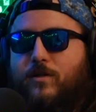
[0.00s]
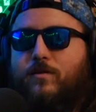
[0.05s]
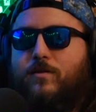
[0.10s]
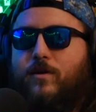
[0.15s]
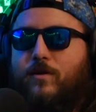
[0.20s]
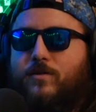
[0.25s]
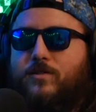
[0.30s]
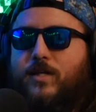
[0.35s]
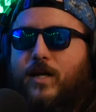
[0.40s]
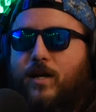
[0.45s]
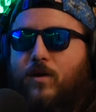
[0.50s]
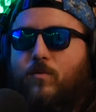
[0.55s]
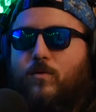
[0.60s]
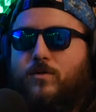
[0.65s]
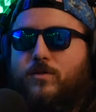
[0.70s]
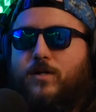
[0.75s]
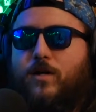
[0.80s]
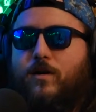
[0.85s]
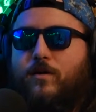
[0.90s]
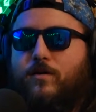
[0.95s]
they're saying
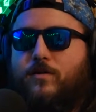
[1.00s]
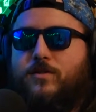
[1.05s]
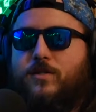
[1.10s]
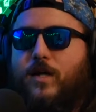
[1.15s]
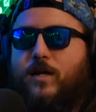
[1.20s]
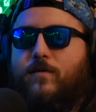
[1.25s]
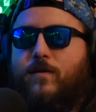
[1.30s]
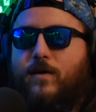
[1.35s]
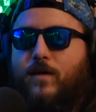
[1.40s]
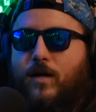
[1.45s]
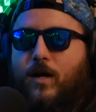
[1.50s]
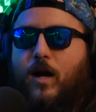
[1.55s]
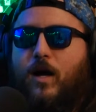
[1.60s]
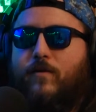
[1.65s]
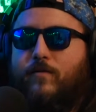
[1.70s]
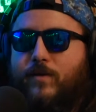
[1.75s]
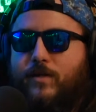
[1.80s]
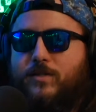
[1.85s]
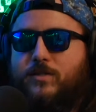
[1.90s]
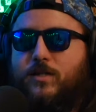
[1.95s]
Will's character is gay, right? Like,
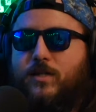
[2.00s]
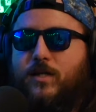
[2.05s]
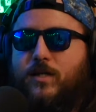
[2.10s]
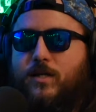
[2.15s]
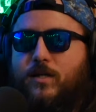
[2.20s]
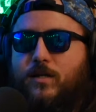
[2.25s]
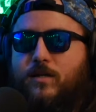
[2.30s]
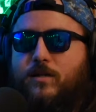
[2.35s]
obviously.